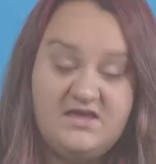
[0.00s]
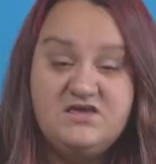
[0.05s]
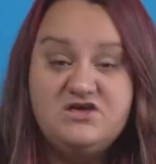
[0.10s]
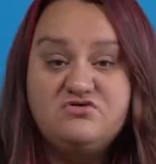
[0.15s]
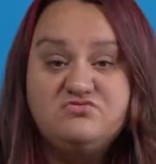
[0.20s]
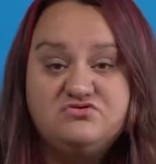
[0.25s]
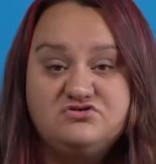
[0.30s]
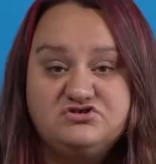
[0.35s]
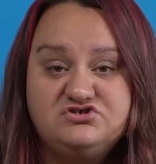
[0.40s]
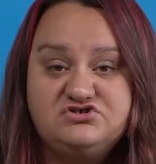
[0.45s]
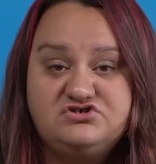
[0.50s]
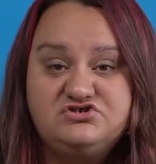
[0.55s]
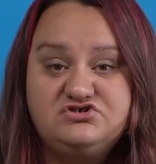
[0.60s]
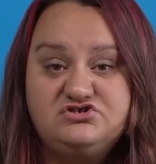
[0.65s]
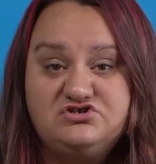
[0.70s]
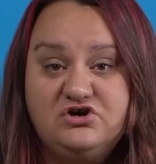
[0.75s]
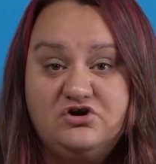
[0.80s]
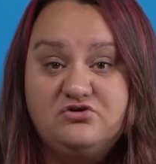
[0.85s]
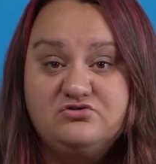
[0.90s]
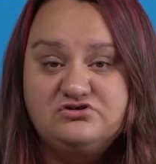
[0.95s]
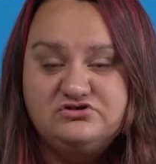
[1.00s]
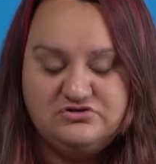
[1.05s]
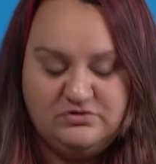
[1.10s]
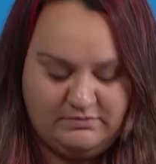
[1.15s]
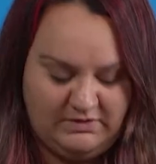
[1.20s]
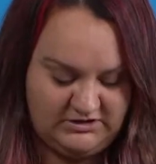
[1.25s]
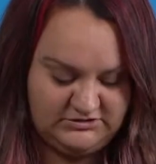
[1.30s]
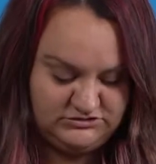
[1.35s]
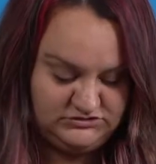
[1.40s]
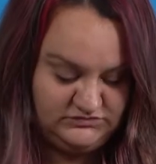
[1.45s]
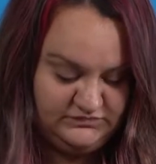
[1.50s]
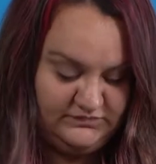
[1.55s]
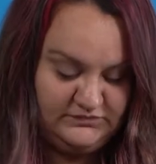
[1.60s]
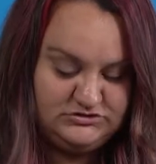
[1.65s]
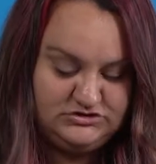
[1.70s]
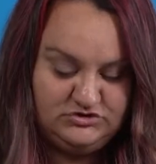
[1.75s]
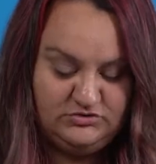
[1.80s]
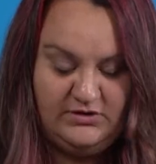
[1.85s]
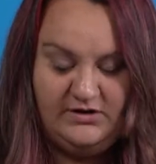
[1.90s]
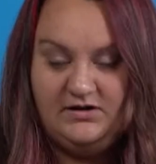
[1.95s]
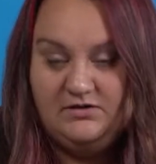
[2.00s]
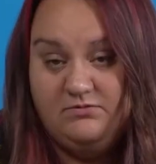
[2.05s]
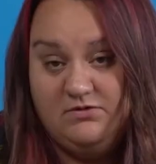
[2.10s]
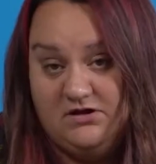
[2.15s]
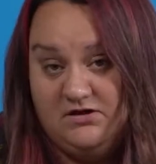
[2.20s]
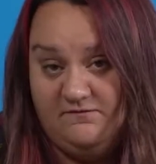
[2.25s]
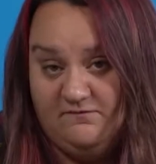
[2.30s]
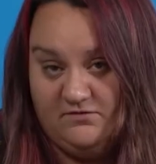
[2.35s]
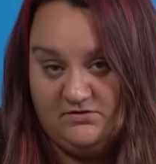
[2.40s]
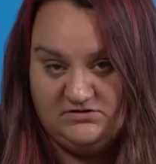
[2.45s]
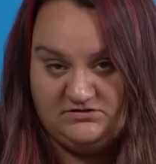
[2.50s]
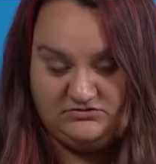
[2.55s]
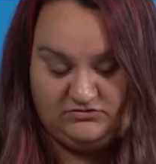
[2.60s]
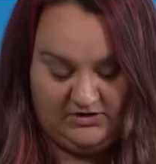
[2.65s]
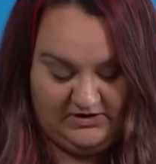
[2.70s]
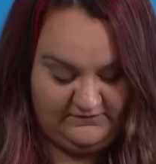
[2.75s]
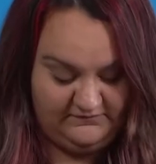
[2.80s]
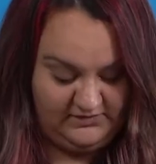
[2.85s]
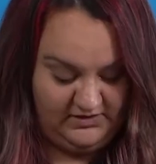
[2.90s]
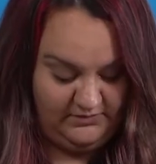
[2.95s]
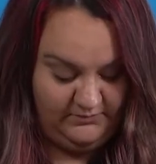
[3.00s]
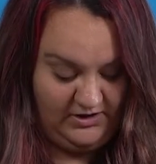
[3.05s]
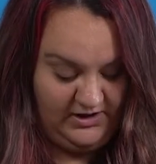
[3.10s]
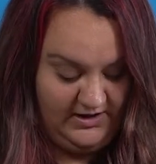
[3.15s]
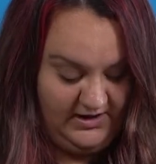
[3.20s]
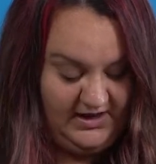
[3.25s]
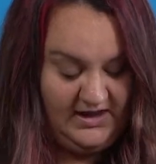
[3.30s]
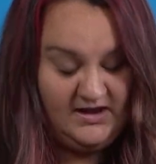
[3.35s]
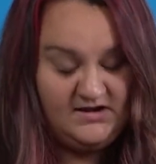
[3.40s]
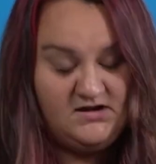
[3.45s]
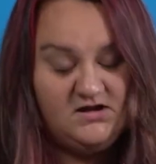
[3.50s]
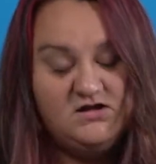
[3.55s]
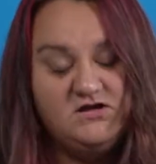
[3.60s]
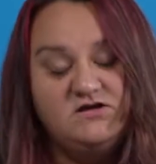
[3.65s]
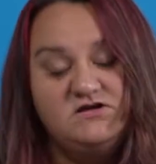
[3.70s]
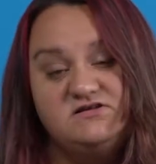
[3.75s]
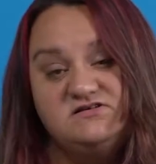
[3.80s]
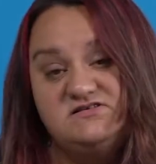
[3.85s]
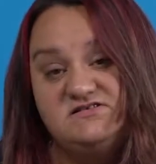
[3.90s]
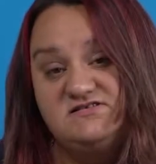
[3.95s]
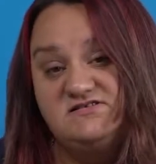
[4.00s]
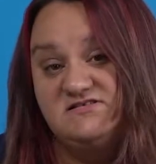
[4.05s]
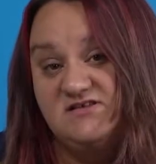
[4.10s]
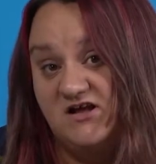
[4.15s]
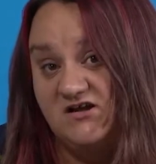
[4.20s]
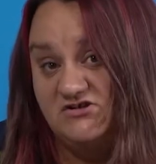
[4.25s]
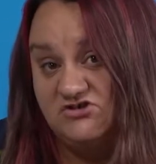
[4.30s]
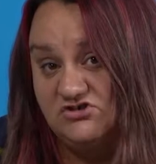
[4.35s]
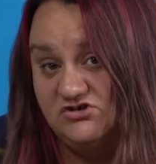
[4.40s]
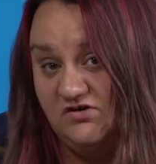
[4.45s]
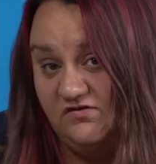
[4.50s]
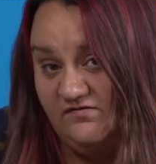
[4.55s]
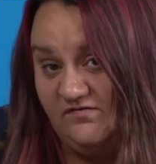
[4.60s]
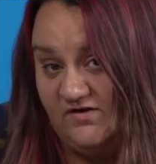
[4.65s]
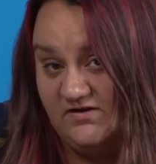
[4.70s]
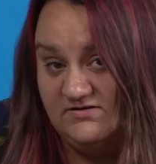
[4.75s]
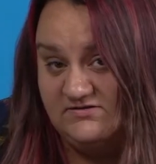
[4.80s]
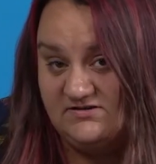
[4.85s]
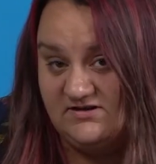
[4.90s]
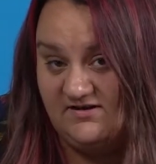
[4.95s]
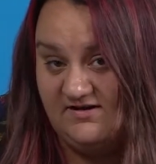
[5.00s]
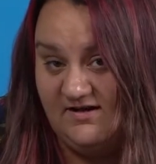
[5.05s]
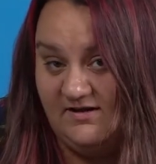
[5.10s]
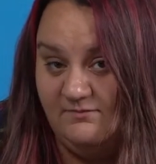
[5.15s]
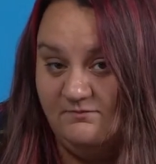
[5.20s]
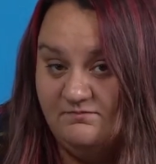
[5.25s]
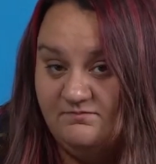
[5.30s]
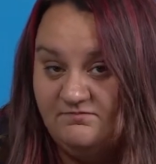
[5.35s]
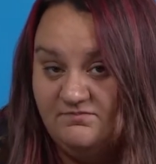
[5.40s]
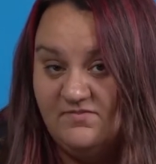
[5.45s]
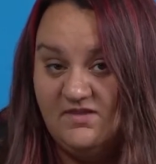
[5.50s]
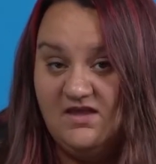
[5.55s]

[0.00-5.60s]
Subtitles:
you so much for joining me for this craft time. I had such a fun time.